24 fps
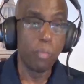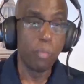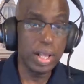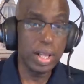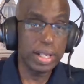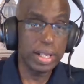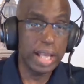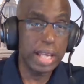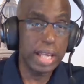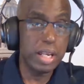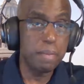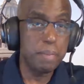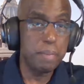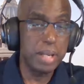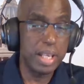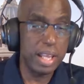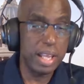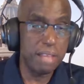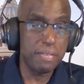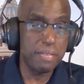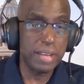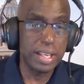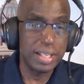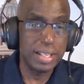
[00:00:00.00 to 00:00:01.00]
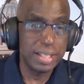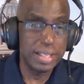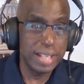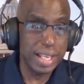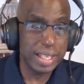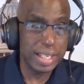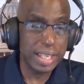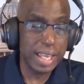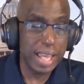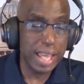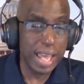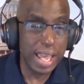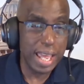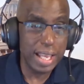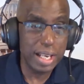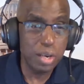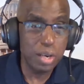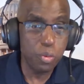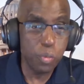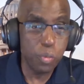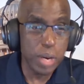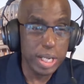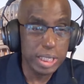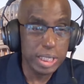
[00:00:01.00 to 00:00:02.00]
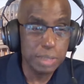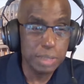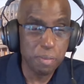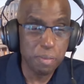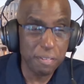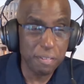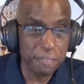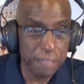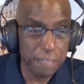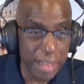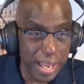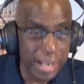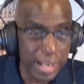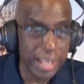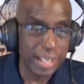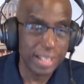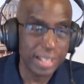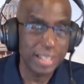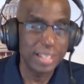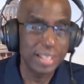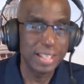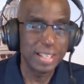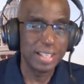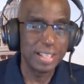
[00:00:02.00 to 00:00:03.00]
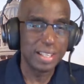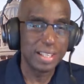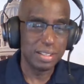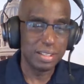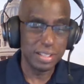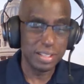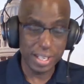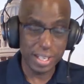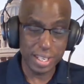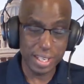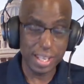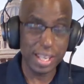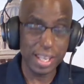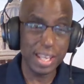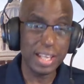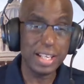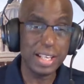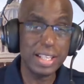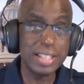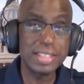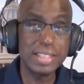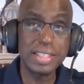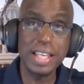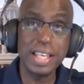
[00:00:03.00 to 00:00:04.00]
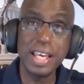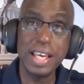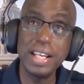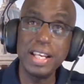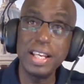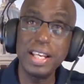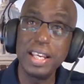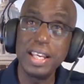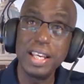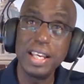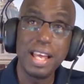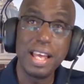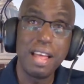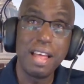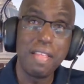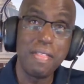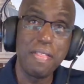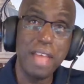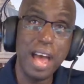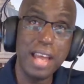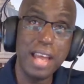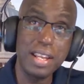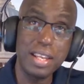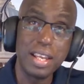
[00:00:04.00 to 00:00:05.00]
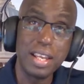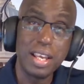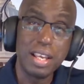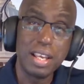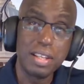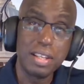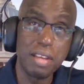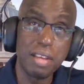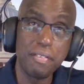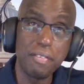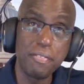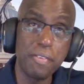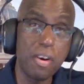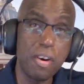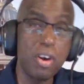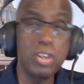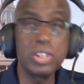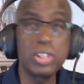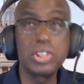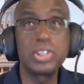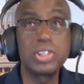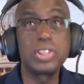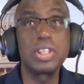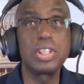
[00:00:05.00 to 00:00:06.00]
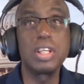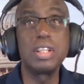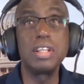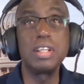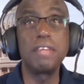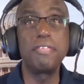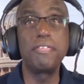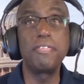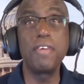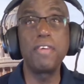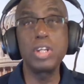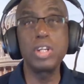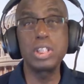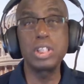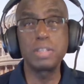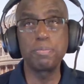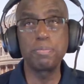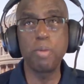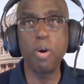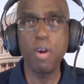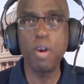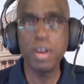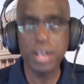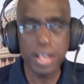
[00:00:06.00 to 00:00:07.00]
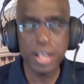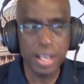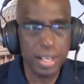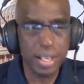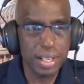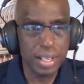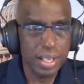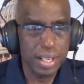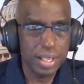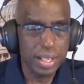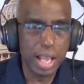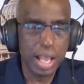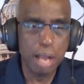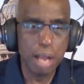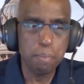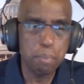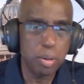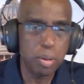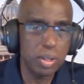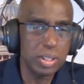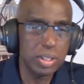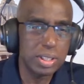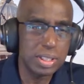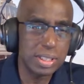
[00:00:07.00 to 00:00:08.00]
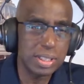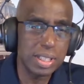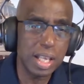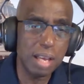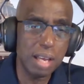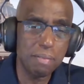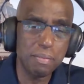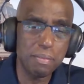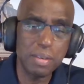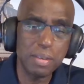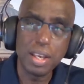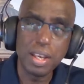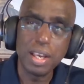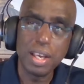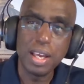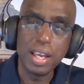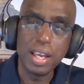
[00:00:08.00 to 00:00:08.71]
Well, can you believe it? Nikki Haley rings prophetic. Nikki Haley said that the first party that puts up